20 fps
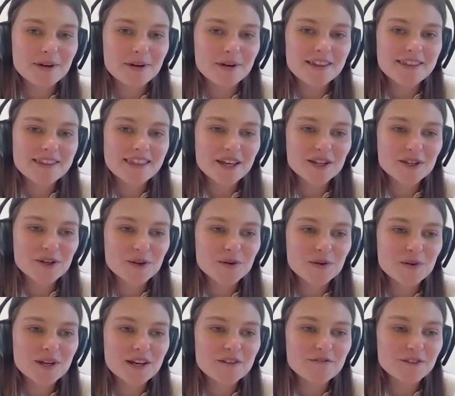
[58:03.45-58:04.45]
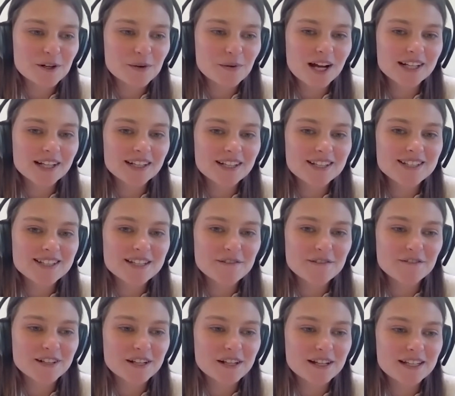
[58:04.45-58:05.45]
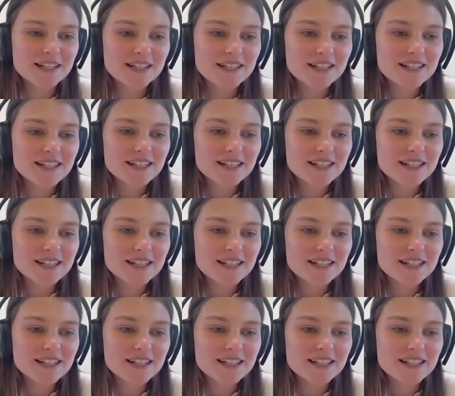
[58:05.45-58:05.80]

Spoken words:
But thank you, everyone. It's definitely,